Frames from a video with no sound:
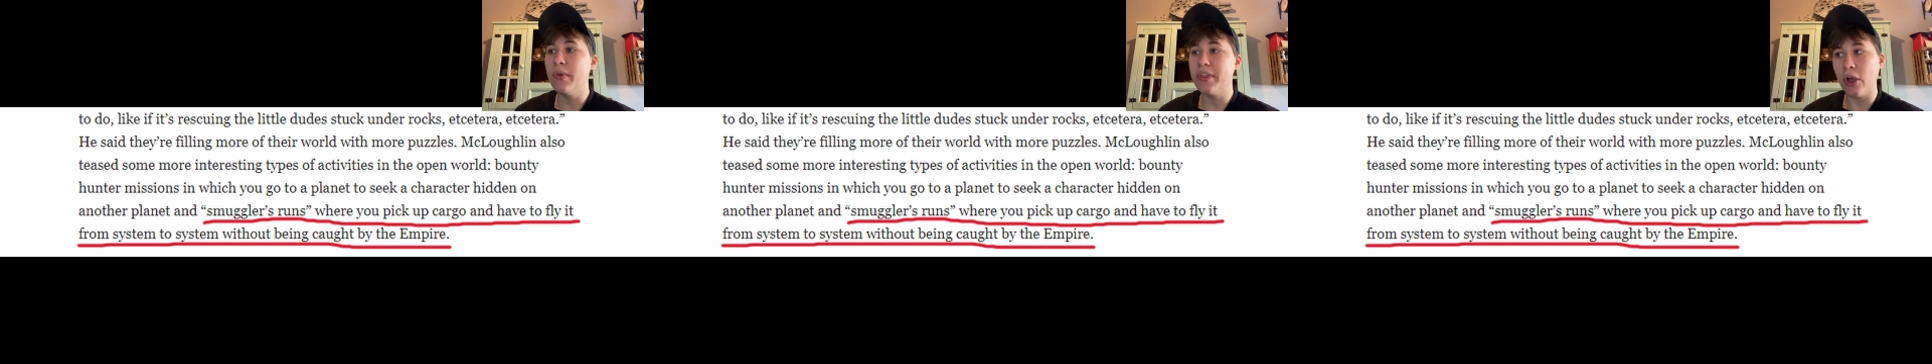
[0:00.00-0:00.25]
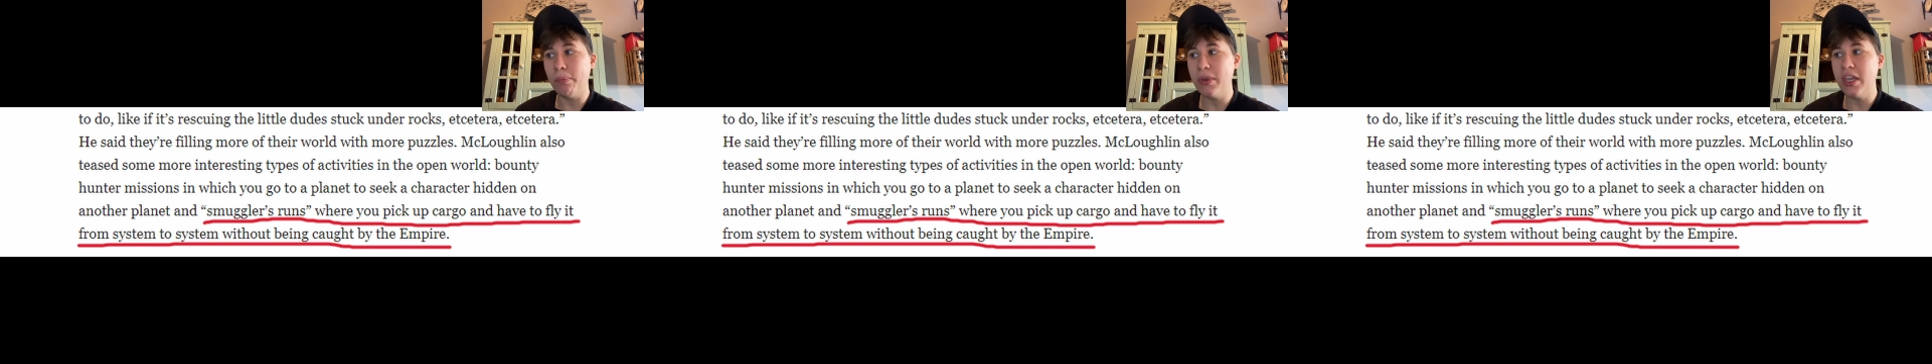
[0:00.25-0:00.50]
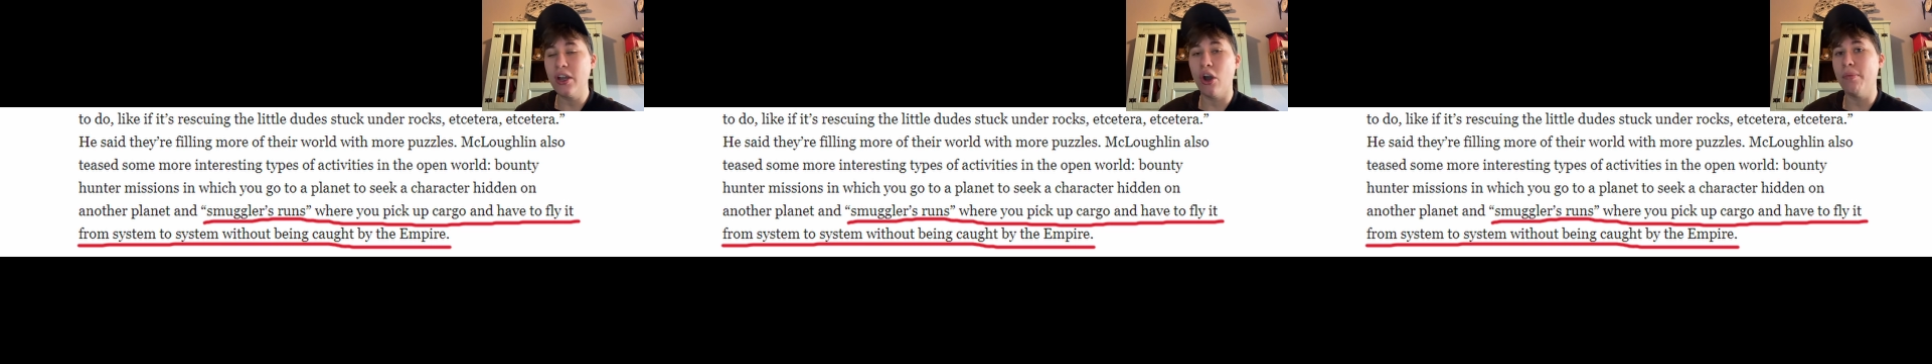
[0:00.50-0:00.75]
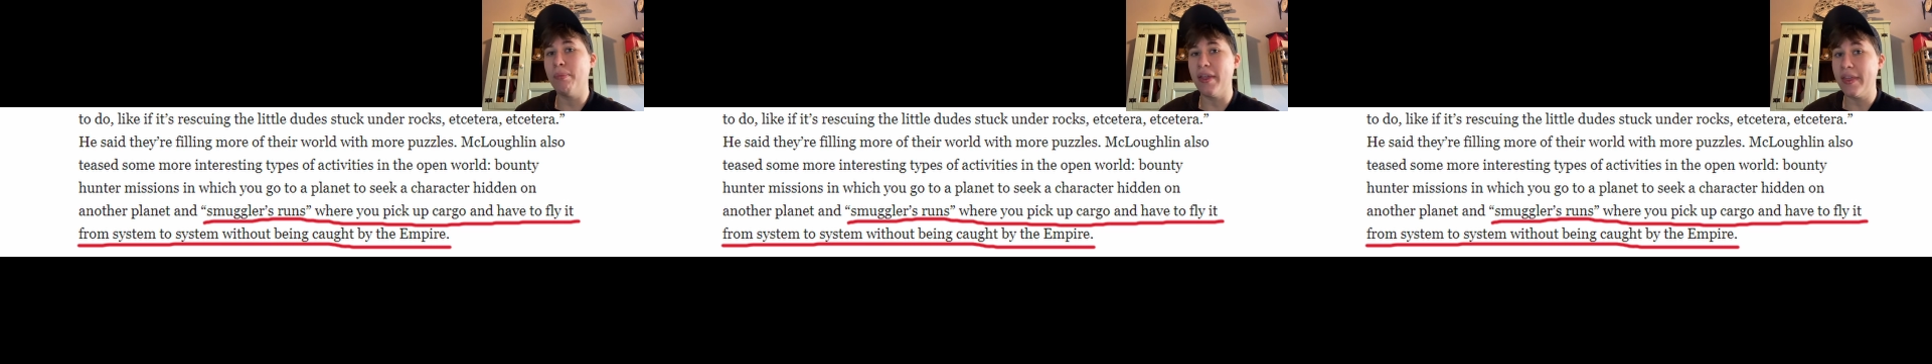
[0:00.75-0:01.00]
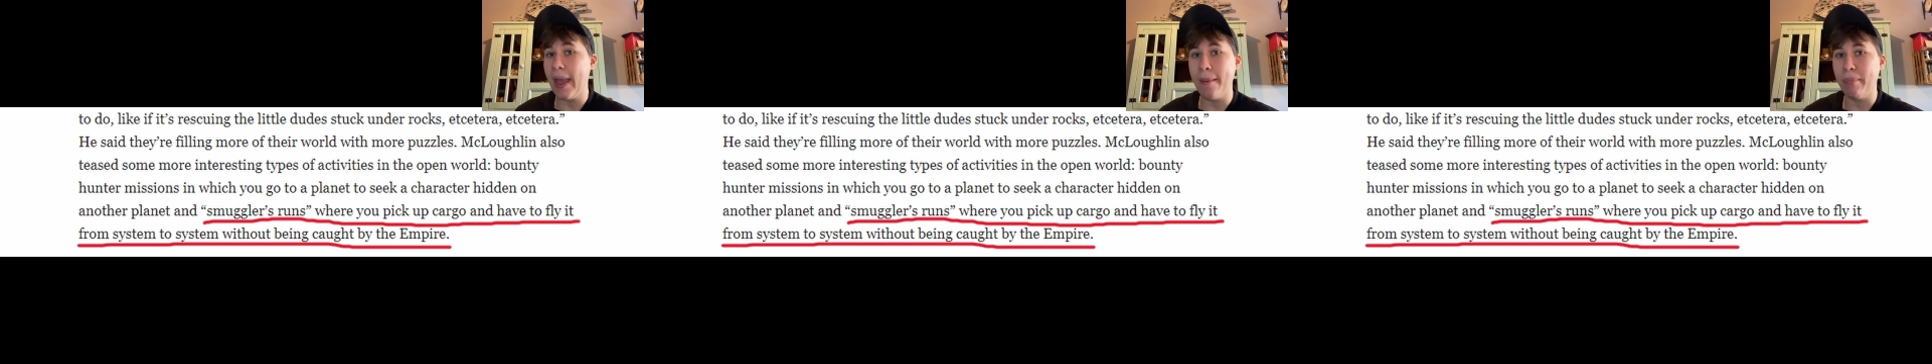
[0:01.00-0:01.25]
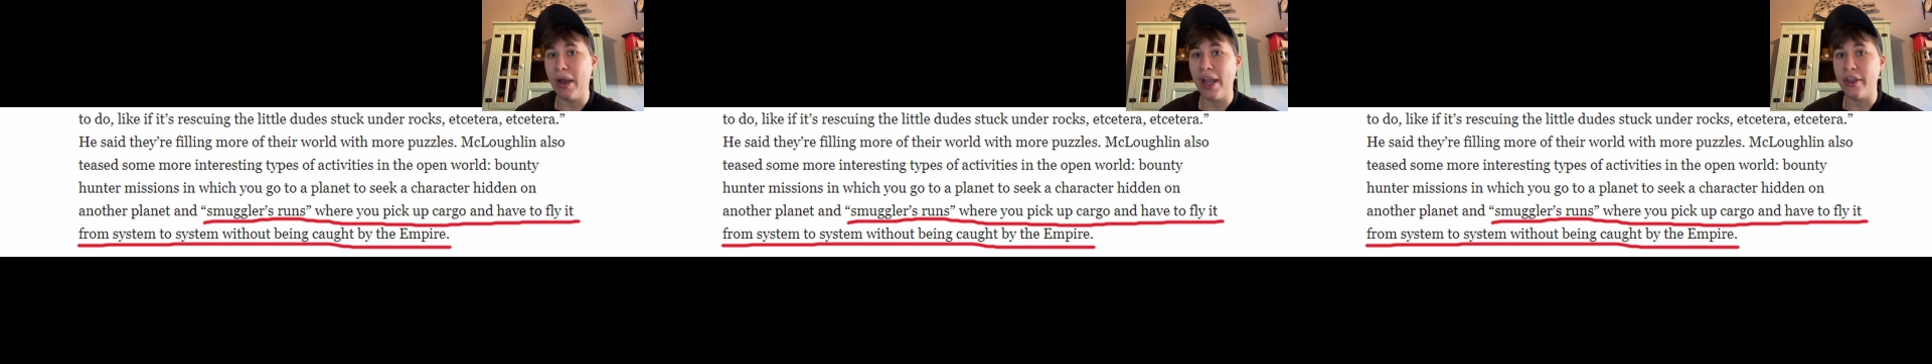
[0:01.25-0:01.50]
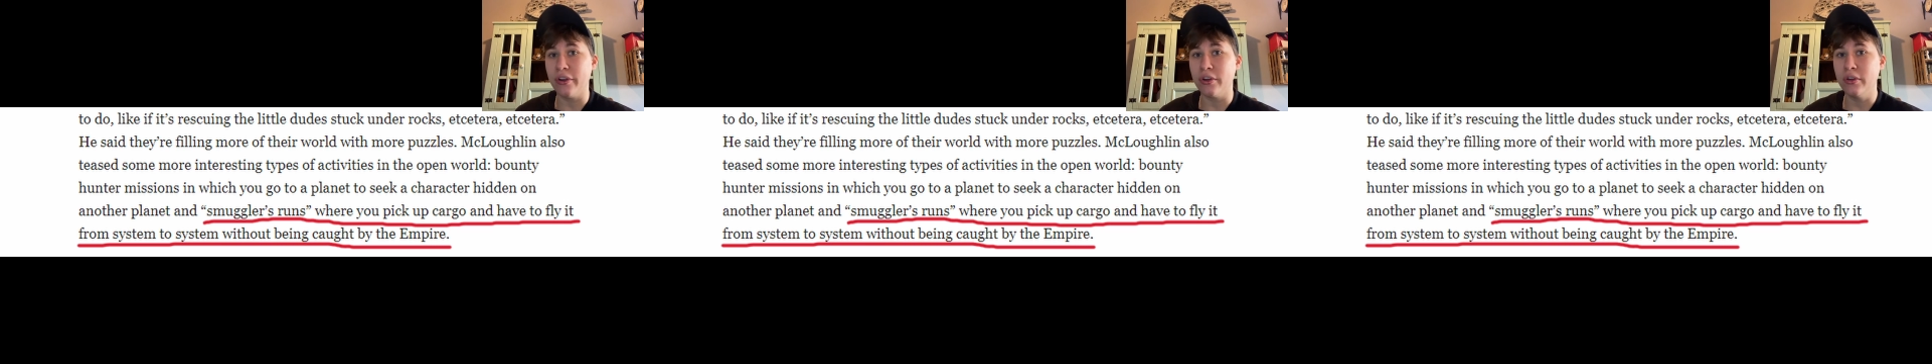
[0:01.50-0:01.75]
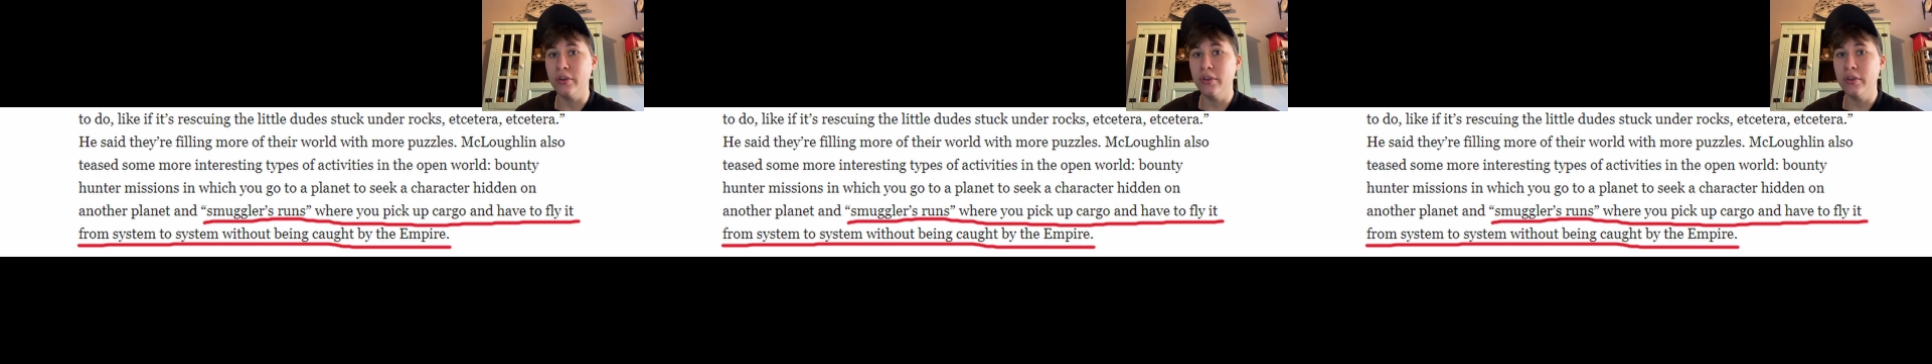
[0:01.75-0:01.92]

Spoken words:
without being caught by the Empire.